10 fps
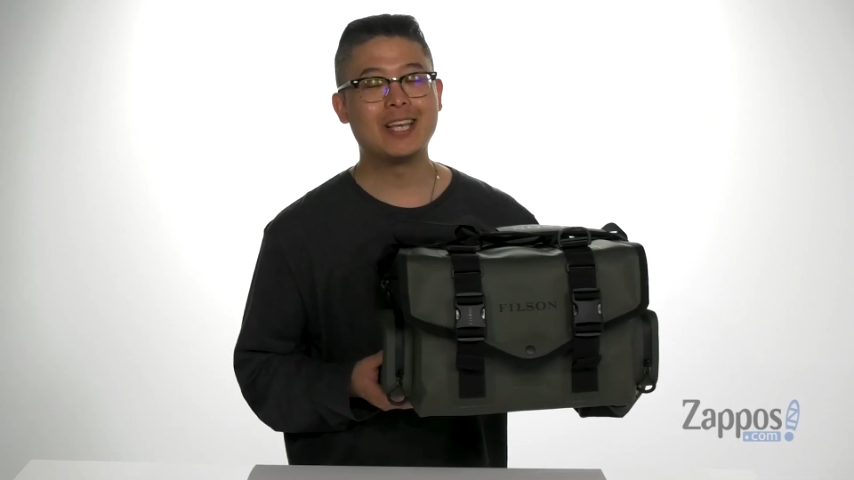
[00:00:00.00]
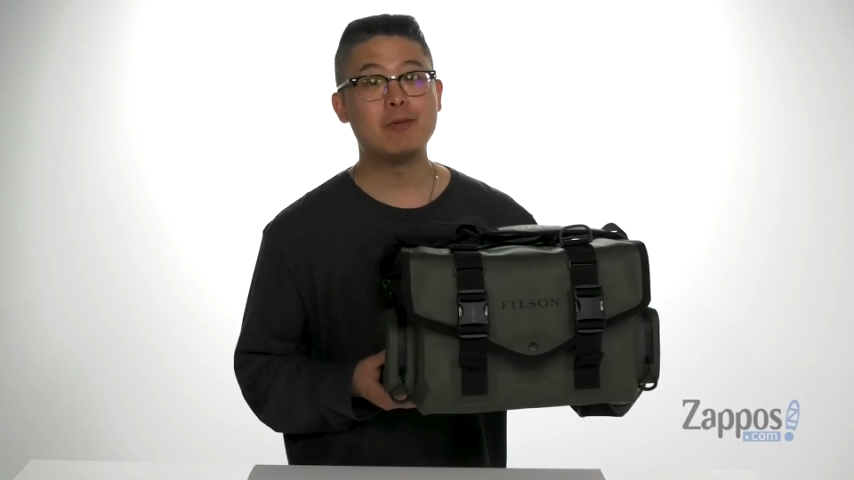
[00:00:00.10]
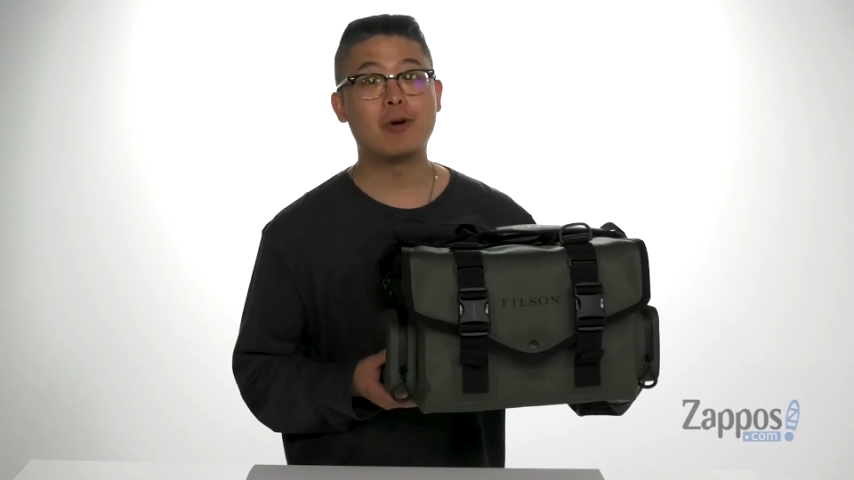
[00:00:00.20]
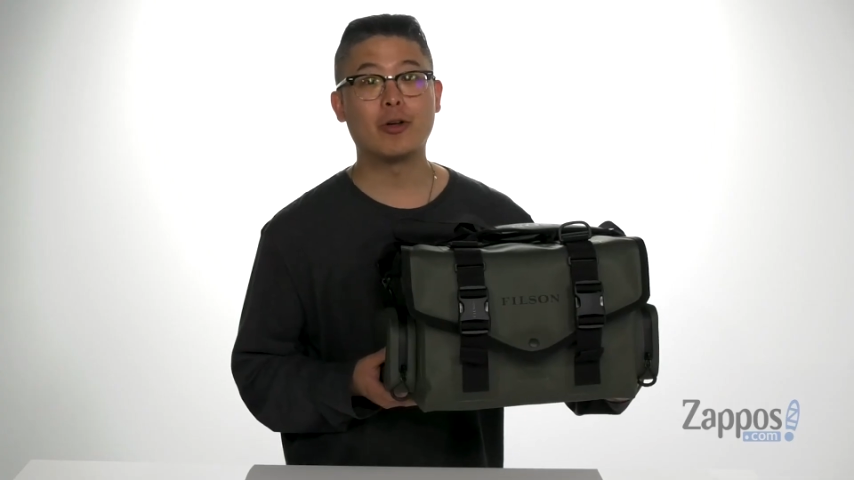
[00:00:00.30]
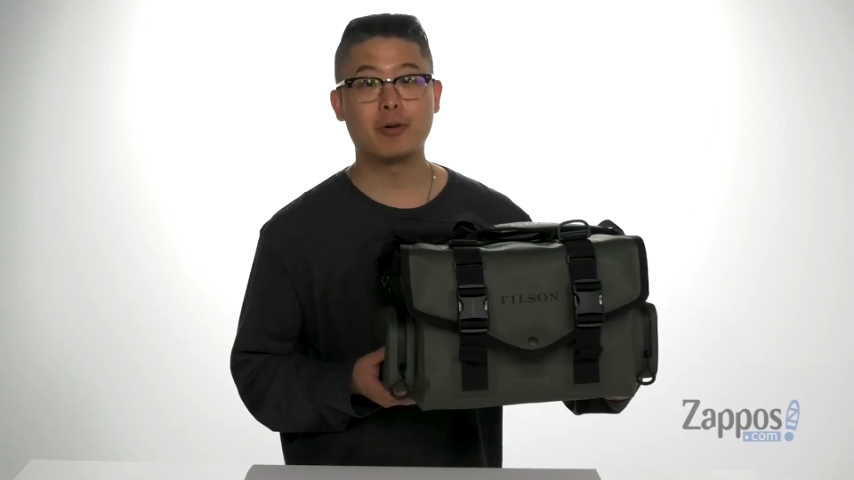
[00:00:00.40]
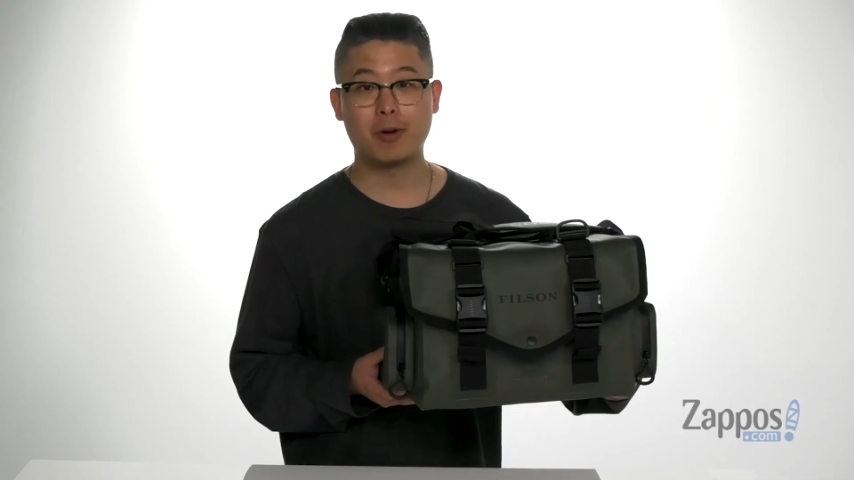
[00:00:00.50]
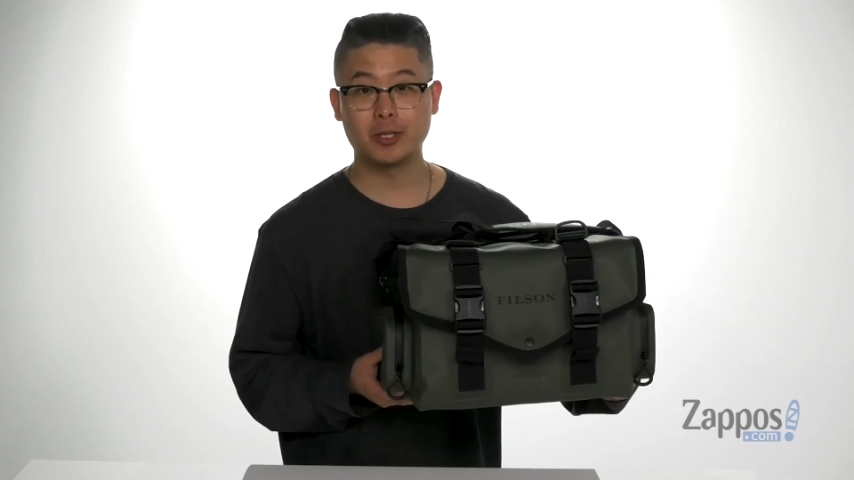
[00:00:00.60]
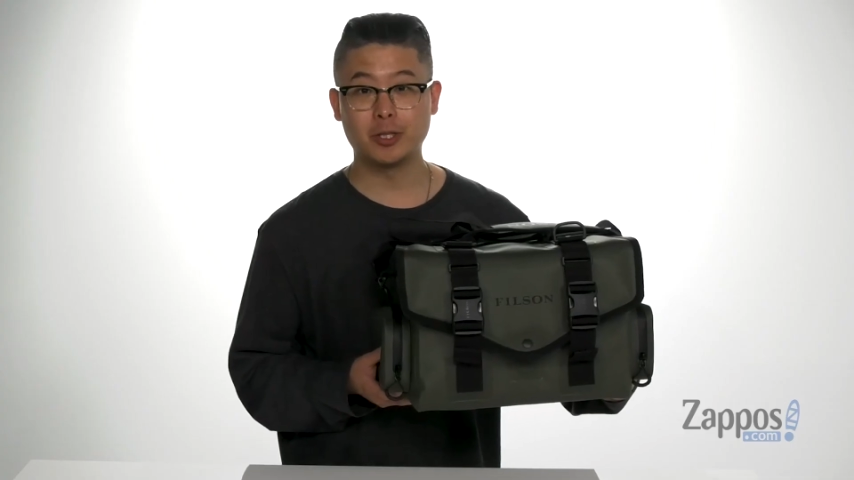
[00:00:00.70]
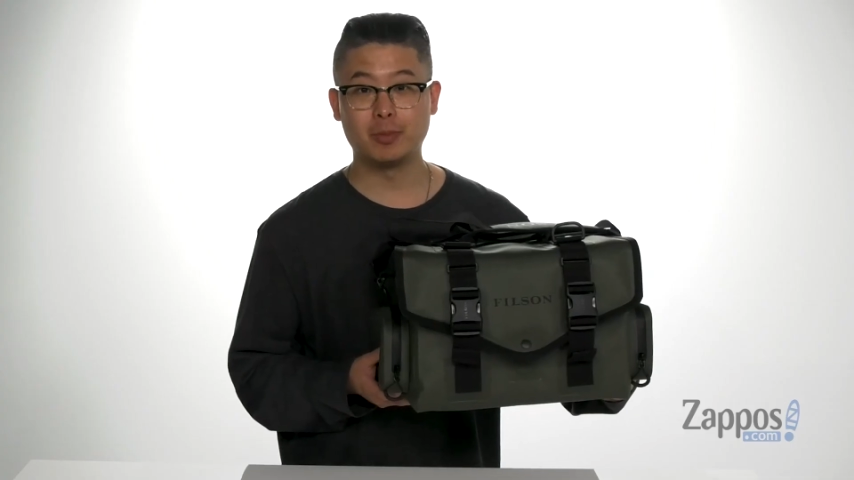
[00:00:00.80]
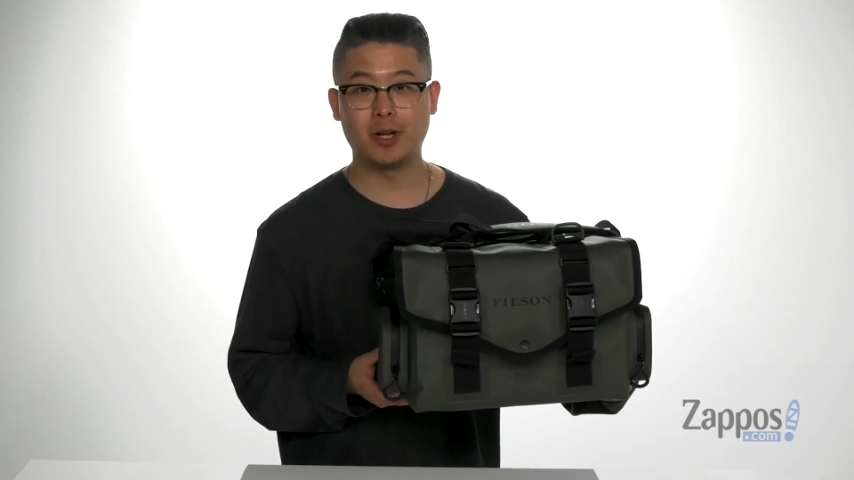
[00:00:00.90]
Keep all your
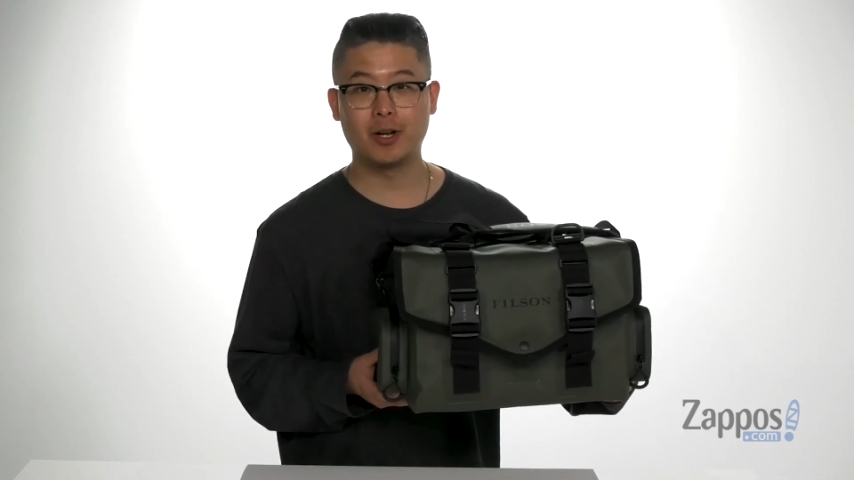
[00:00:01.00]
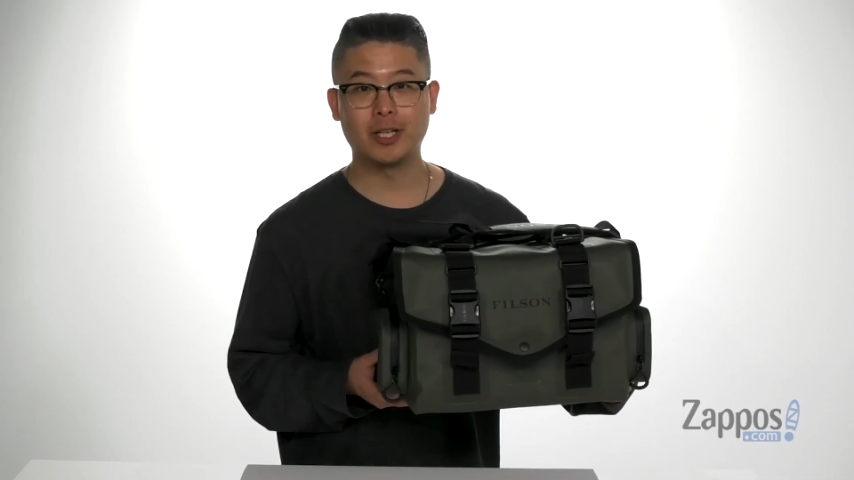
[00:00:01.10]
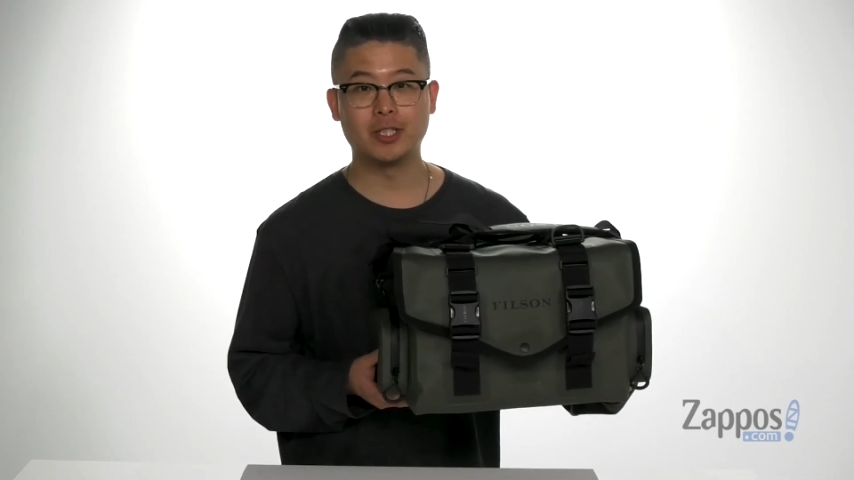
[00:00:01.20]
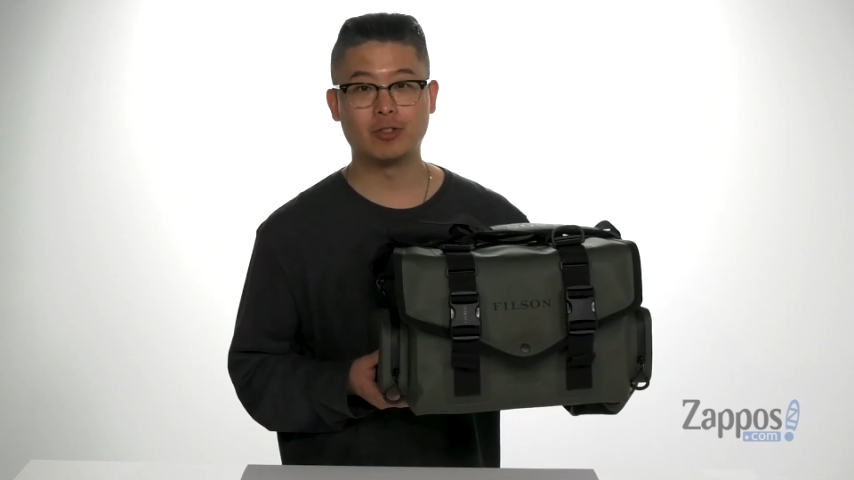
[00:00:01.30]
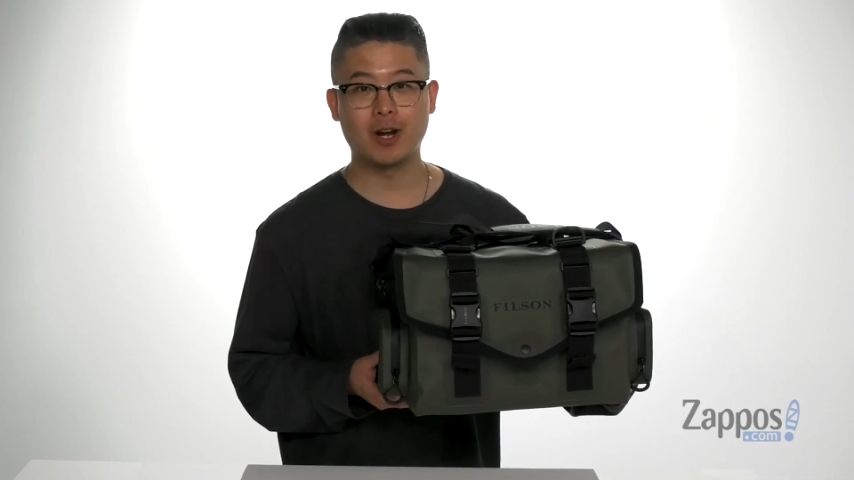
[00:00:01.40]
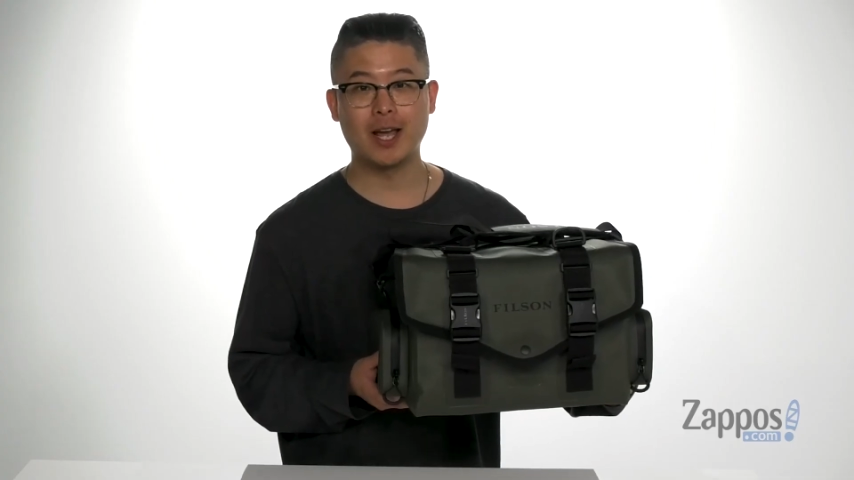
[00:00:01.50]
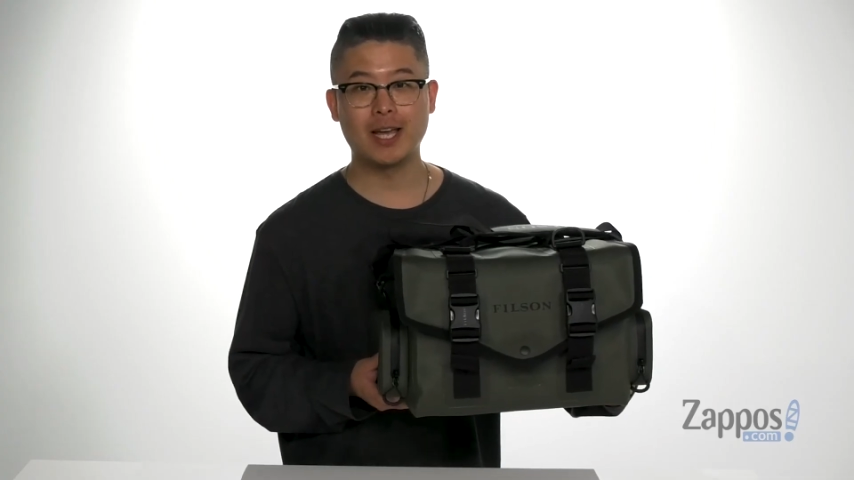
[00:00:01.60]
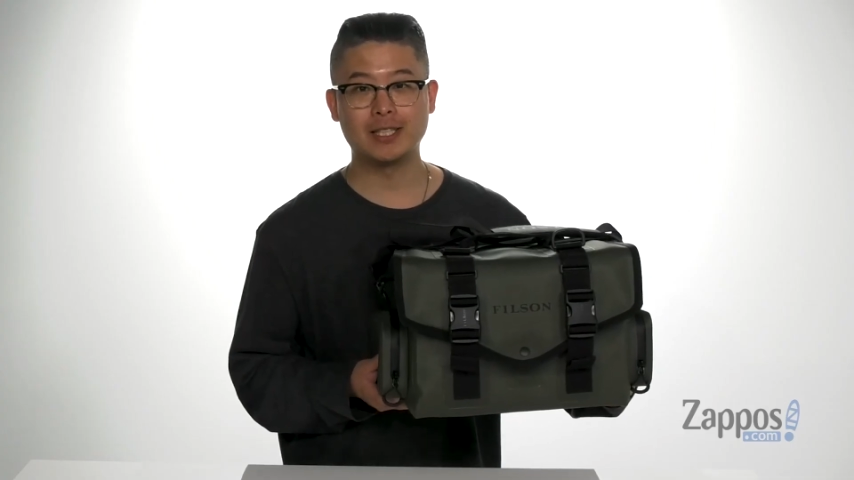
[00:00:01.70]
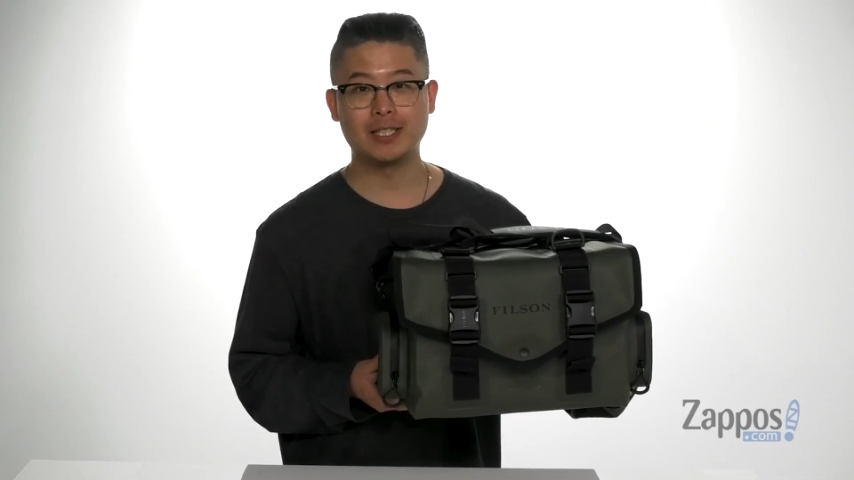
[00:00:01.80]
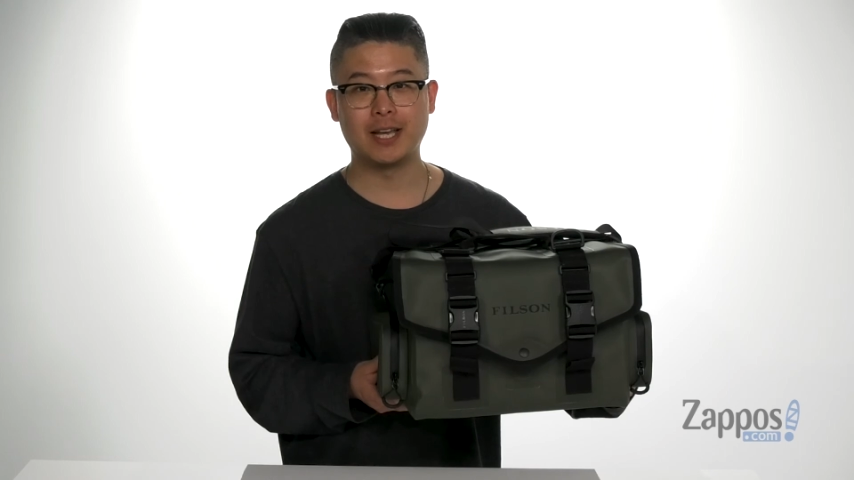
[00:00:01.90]
personal belongings dry
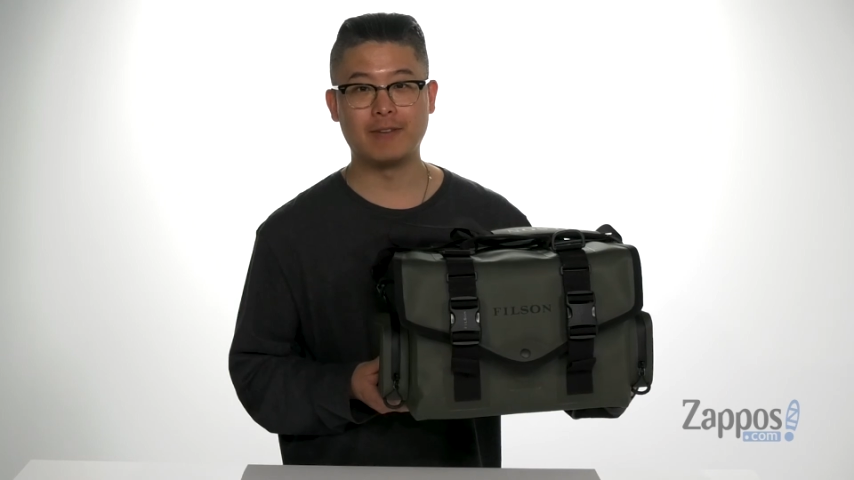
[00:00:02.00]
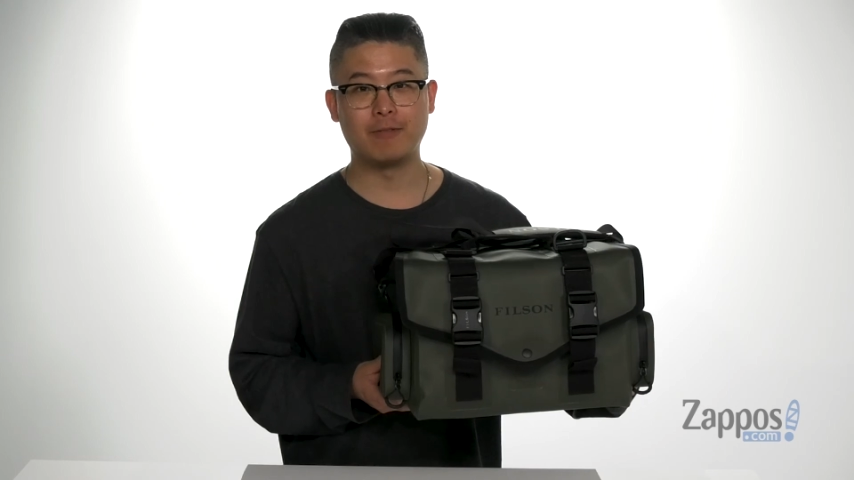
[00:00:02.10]
and safe